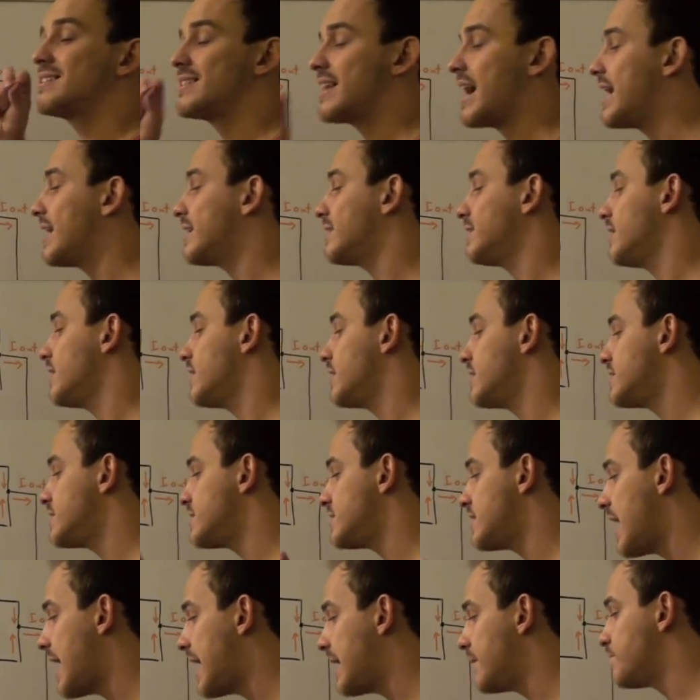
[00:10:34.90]
exactly the
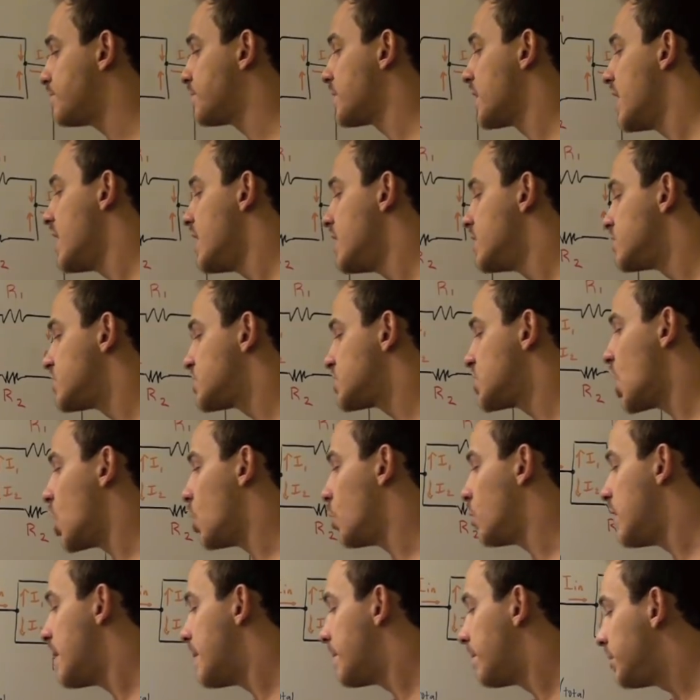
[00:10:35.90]
same.
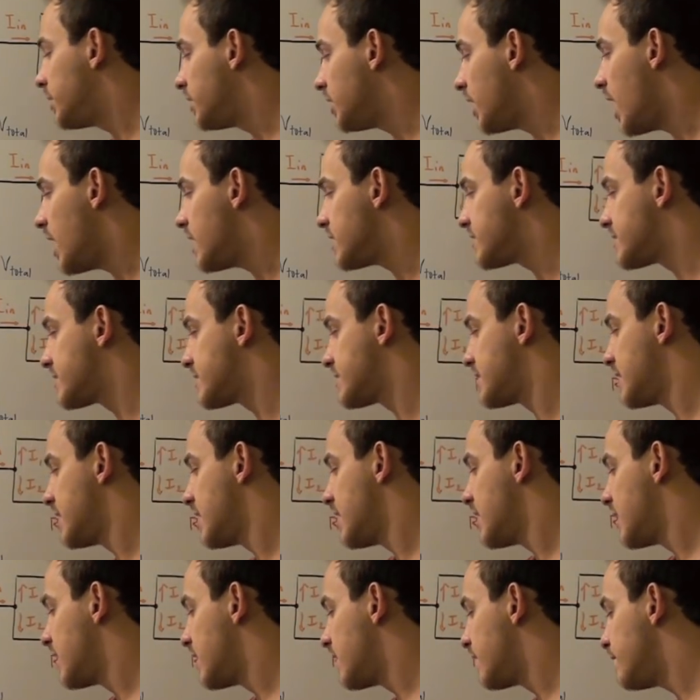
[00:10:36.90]
So plus
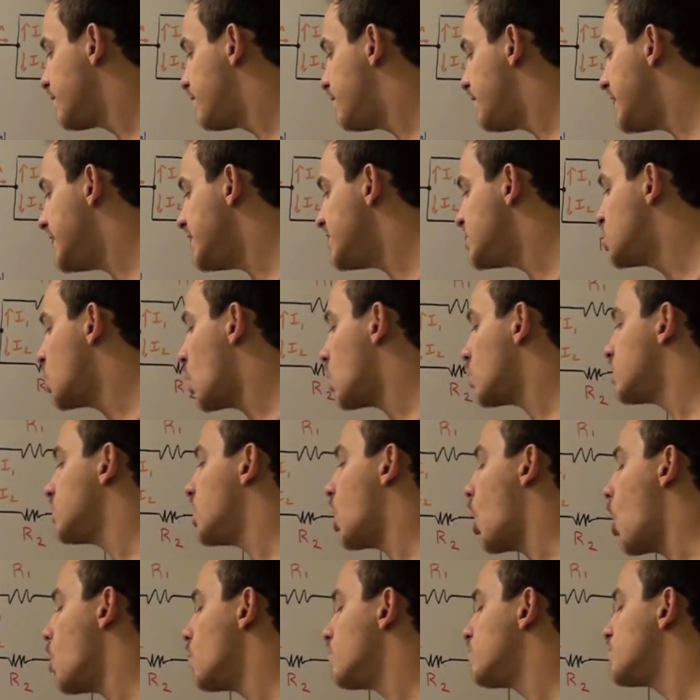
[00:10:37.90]
V
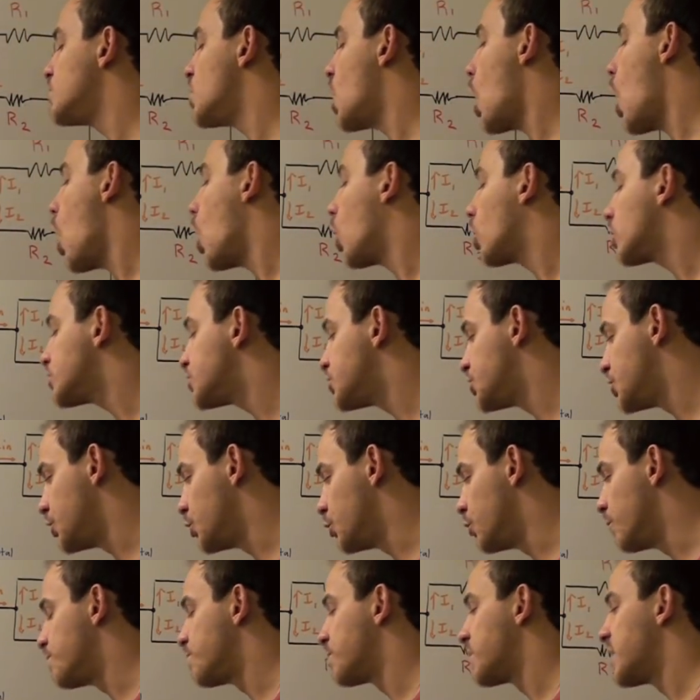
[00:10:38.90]
total over
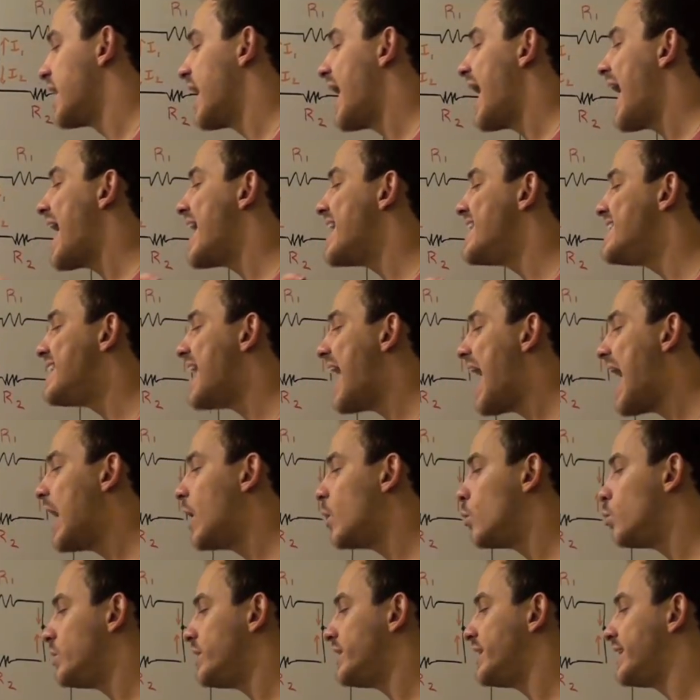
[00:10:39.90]
R2, and
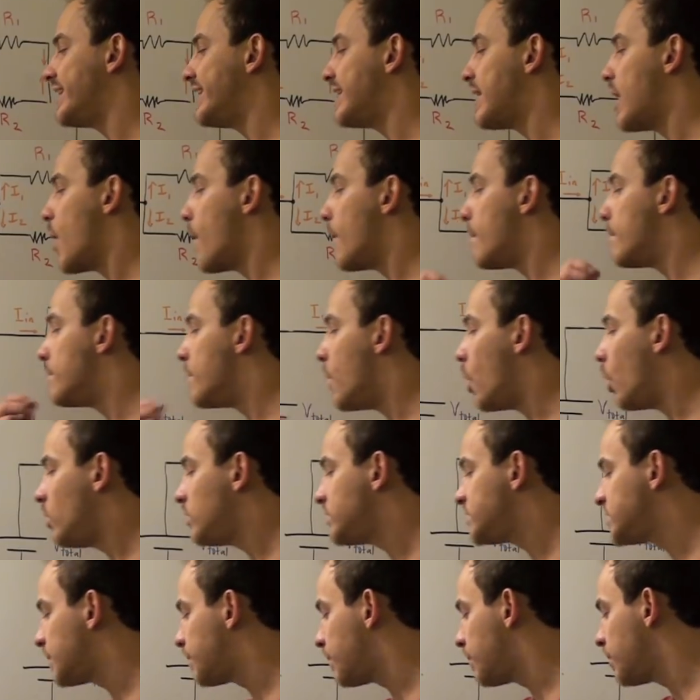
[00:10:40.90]
now we can
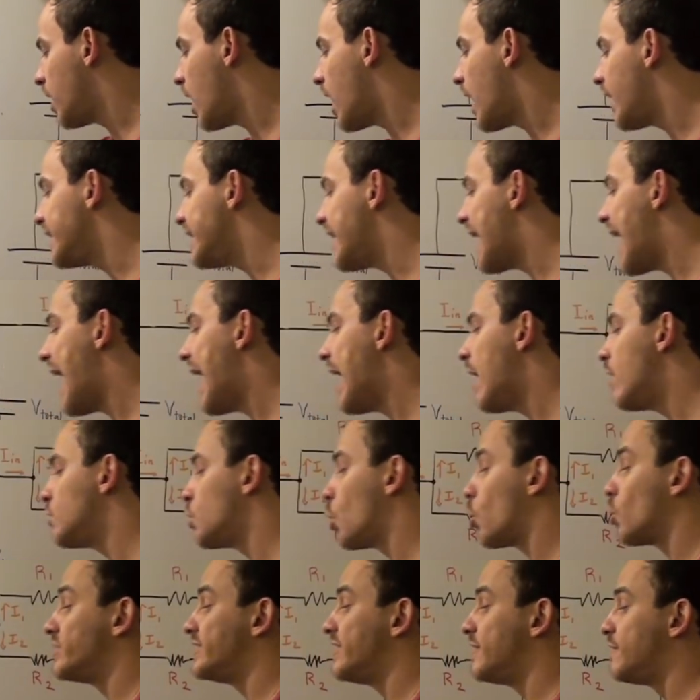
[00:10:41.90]
multiply
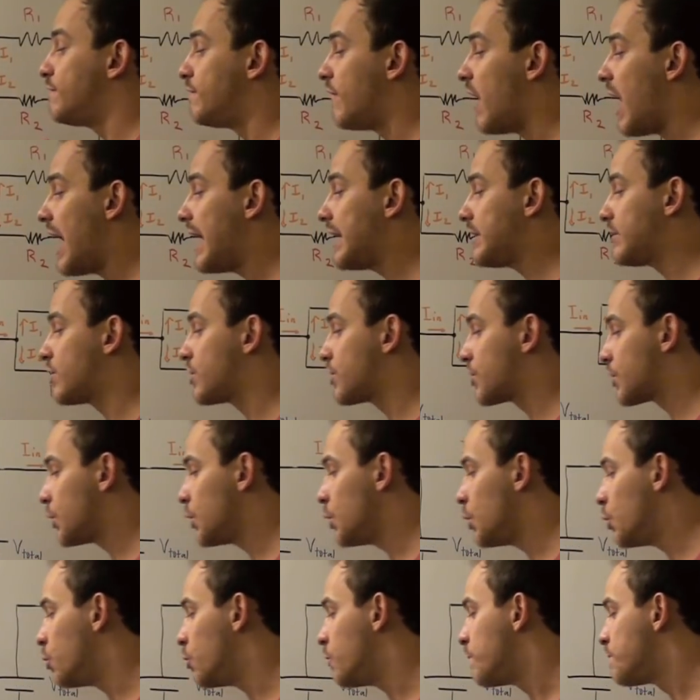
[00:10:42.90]
out or divide
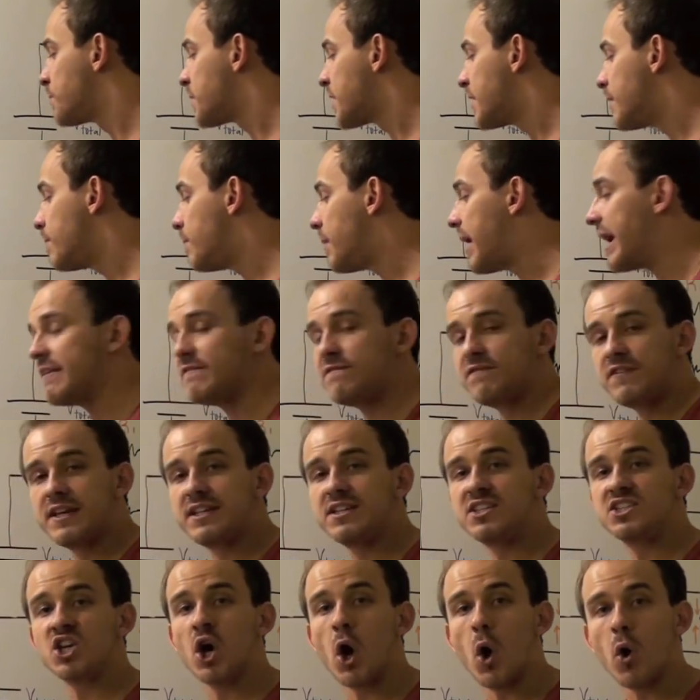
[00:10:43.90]
through by
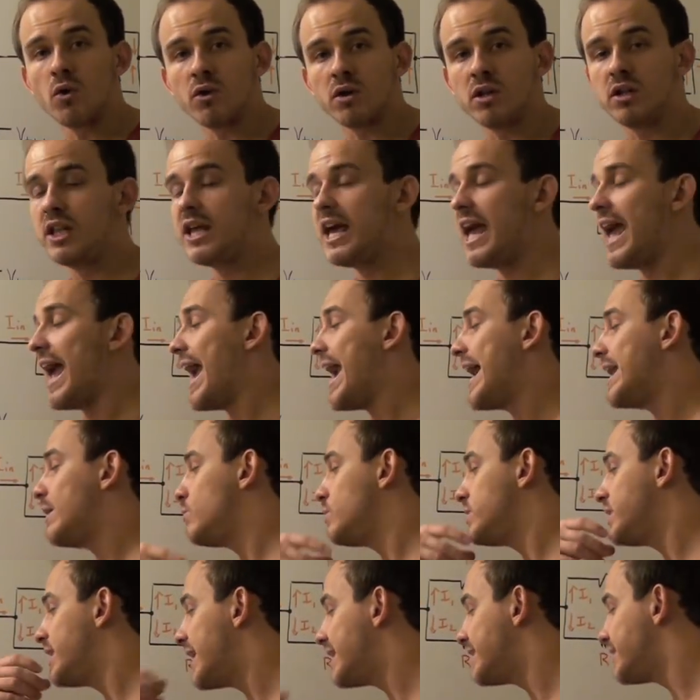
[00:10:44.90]
V total, and
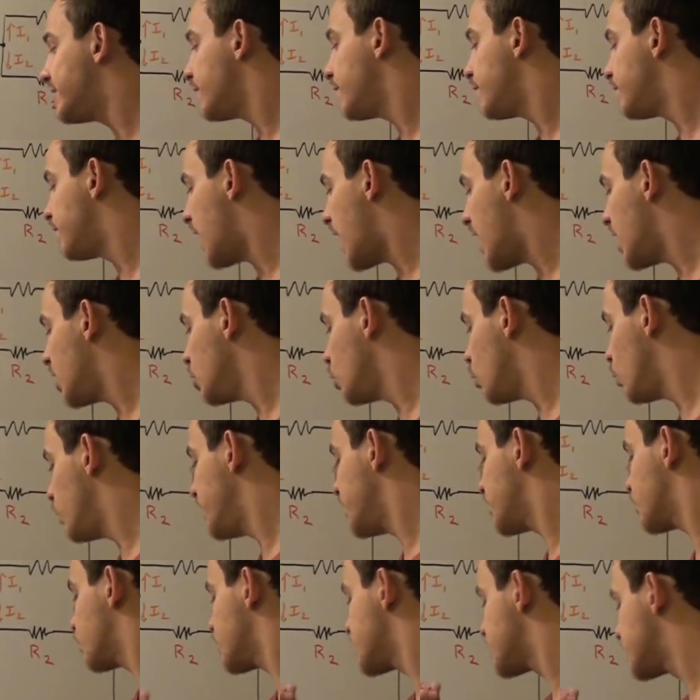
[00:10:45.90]
we get the
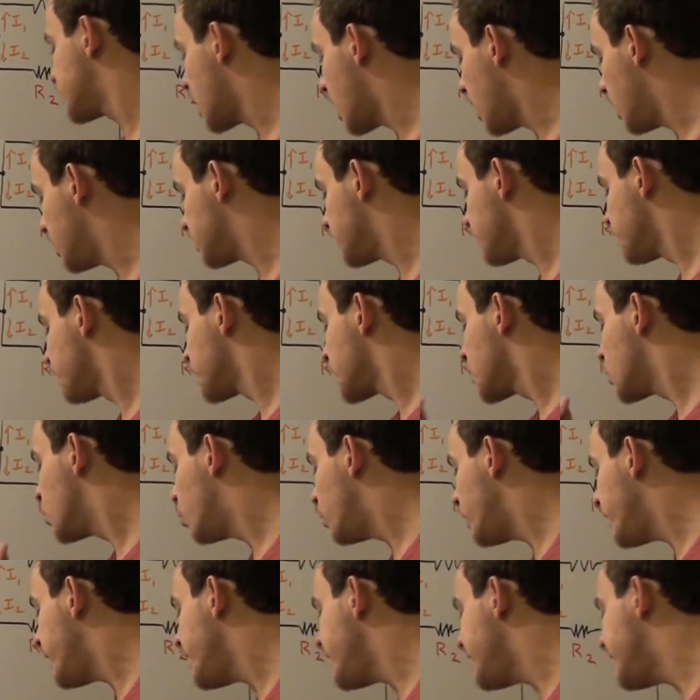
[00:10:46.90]
following result.
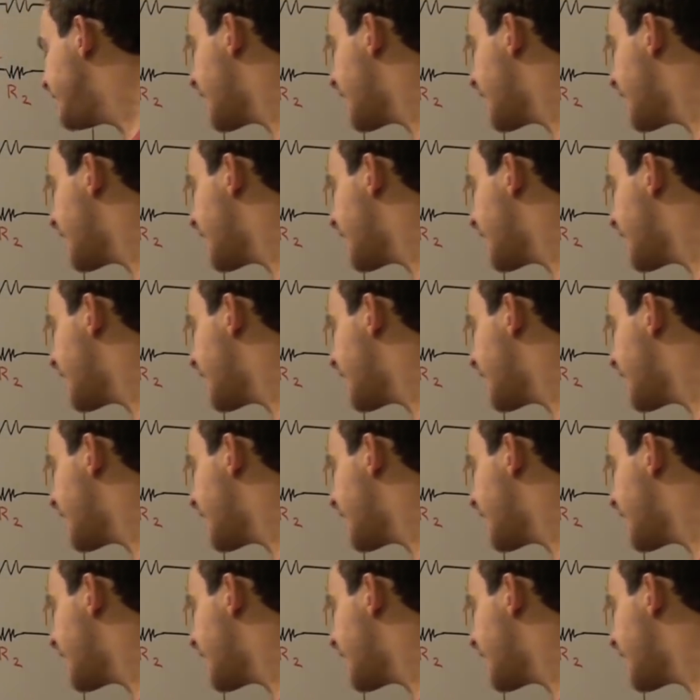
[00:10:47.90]
We